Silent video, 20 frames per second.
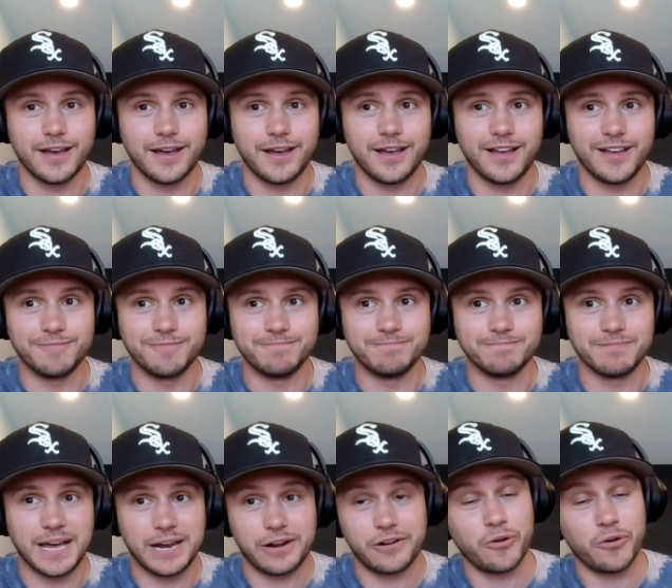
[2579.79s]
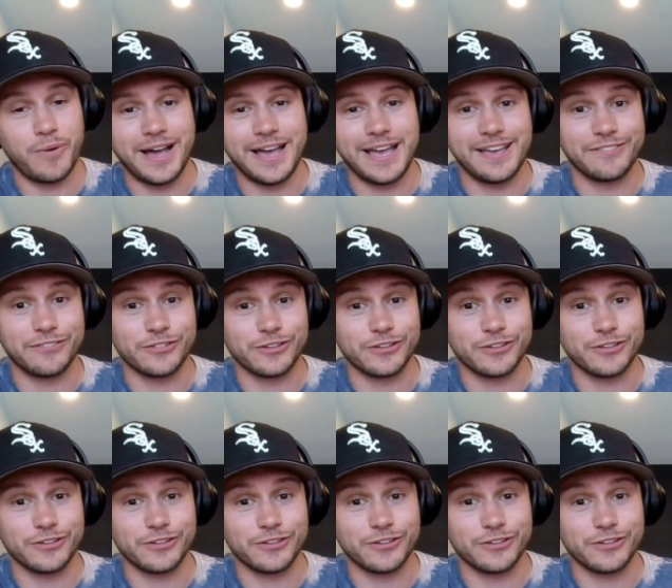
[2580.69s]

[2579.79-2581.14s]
um, I don't know why I